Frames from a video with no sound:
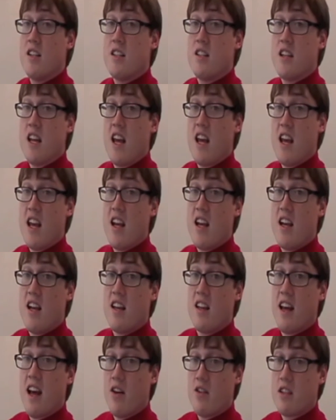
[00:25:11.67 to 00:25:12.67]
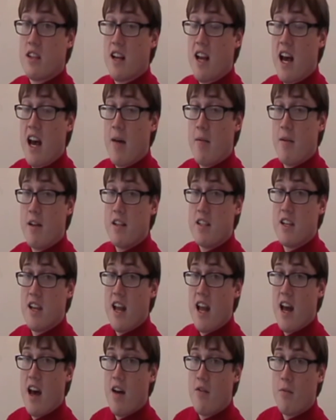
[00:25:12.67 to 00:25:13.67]
take the House of Commons and
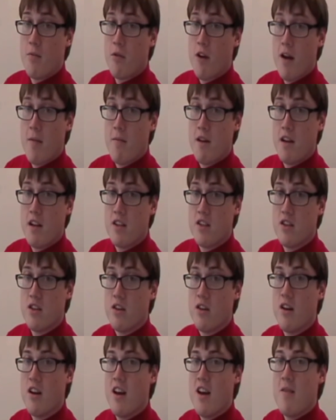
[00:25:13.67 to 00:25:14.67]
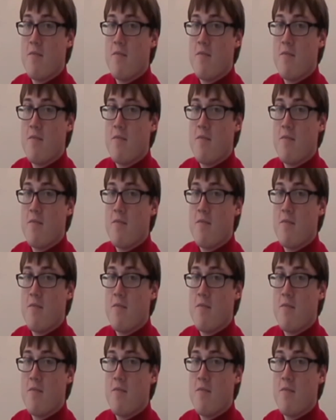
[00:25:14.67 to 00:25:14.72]
have a prime minister.